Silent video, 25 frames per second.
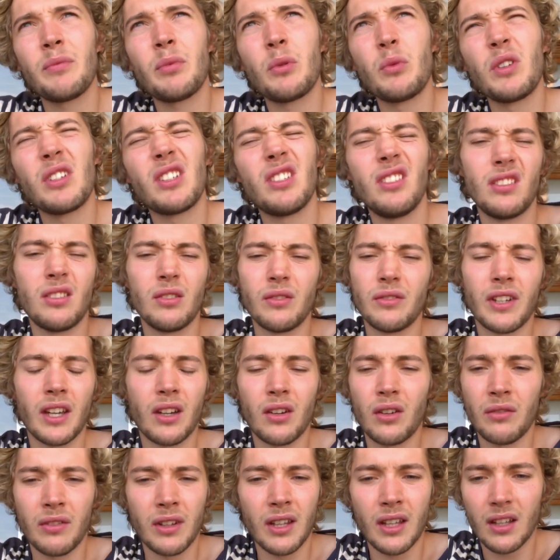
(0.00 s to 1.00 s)
But once you sort of get
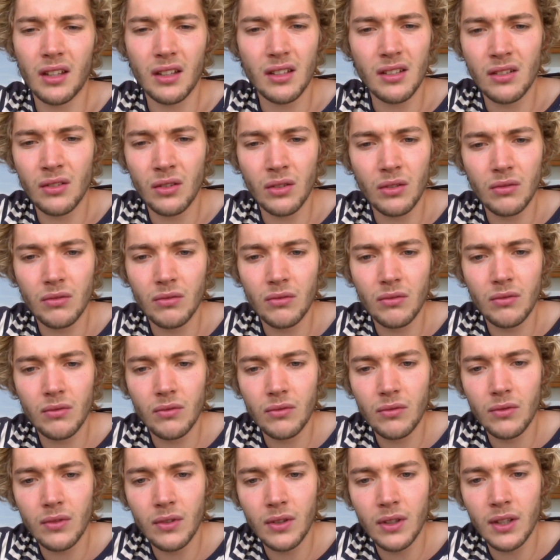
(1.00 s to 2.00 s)
over that, it's not
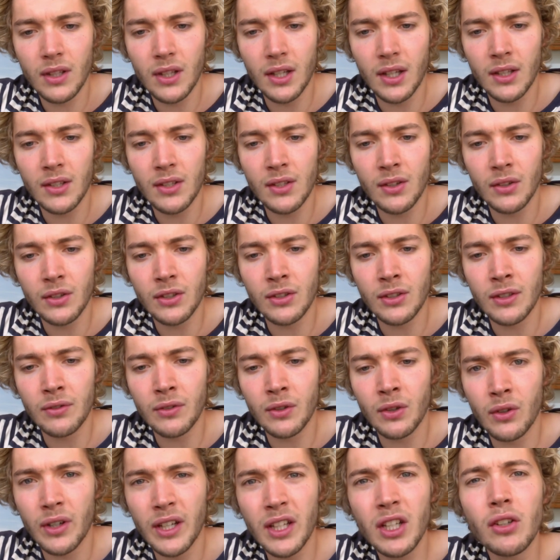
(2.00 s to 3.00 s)
too
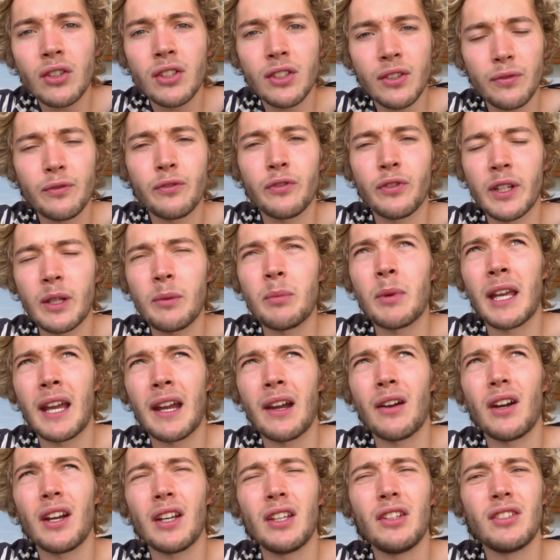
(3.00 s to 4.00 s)
difficult. It used to freak me
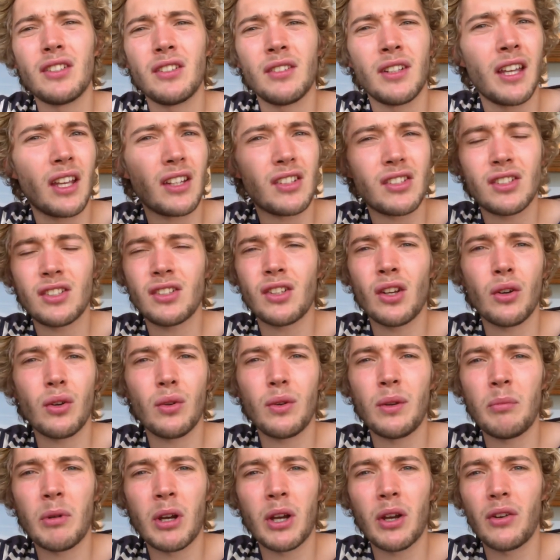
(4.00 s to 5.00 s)
out. I used to get so
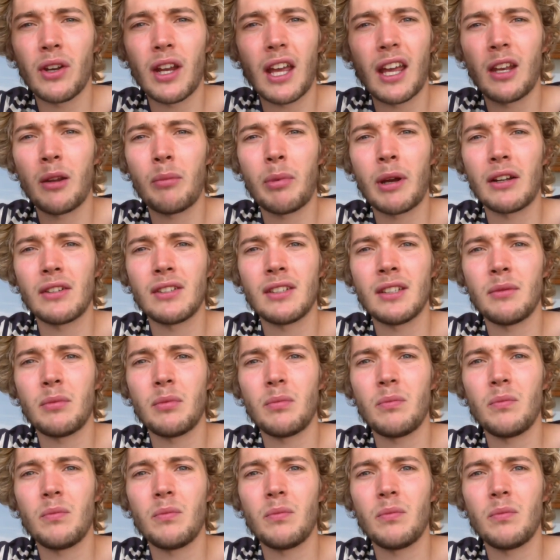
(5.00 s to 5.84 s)
in my own head about it.